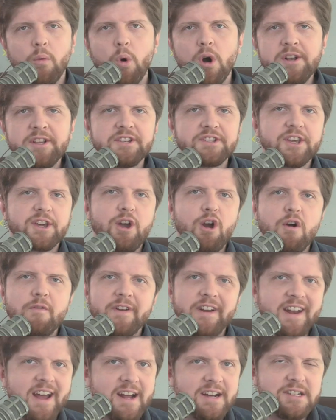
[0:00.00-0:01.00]
What does the
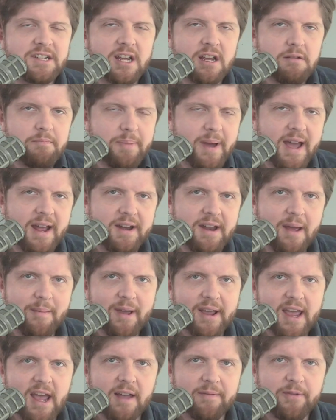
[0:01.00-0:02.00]
COVID 19
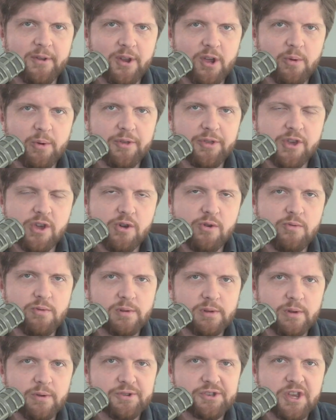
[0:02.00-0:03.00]
pandemic have to do with you
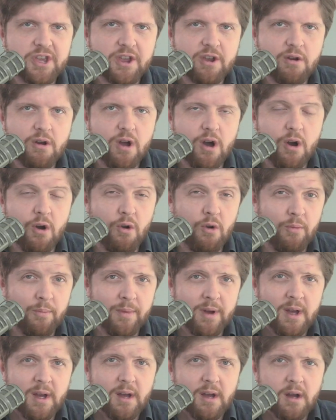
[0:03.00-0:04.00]
losing your home?
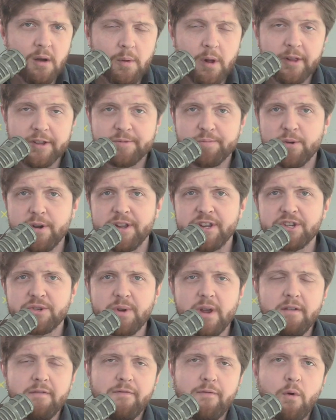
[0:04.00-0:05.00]
Well, it's pretty
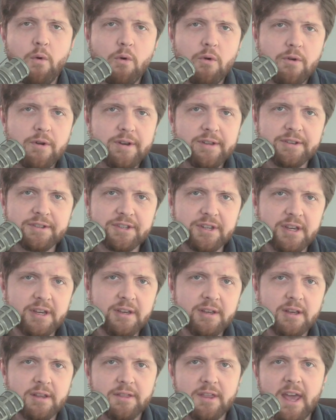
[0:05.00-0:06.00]
straightforward, you
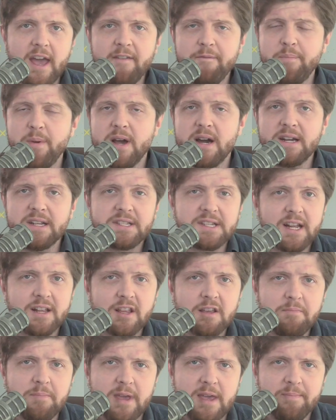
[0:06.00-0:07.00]
see. The FBI is
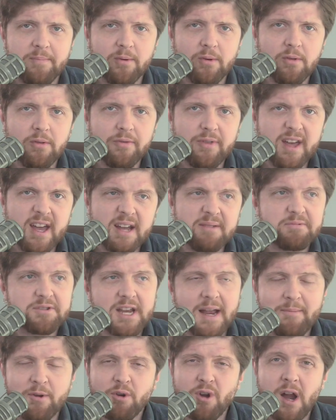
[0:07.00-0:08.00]
telling people that
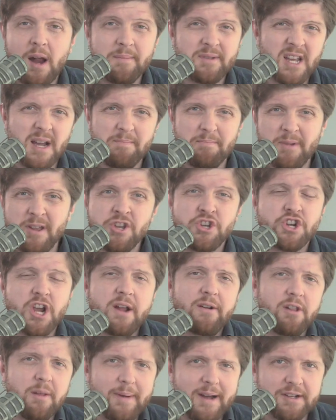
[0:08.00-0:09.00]
cybercrime's up in
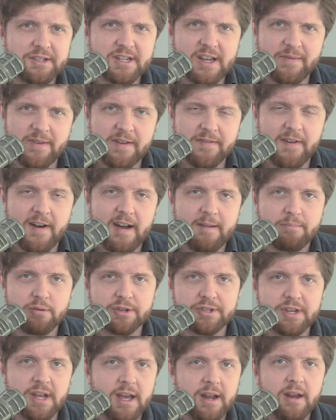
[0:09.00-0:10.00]
general about
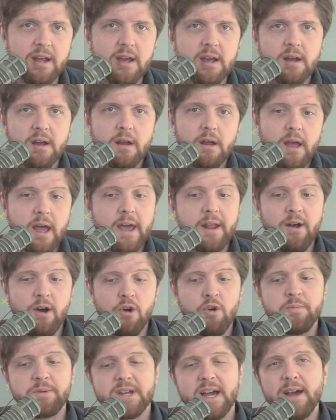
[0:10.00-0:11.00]
75%, and
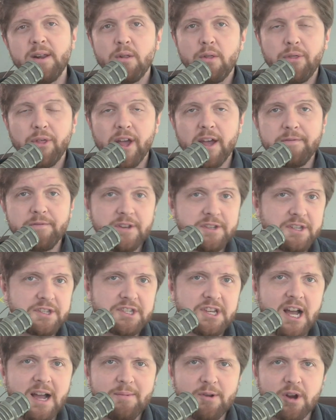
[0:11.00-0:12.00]
home title theft is a
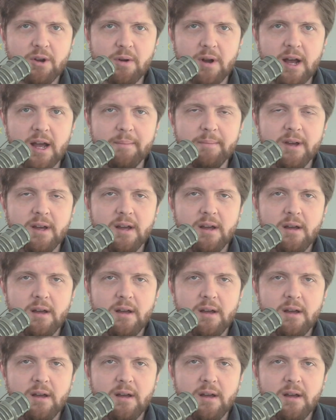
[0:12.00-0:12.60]
cybercrime.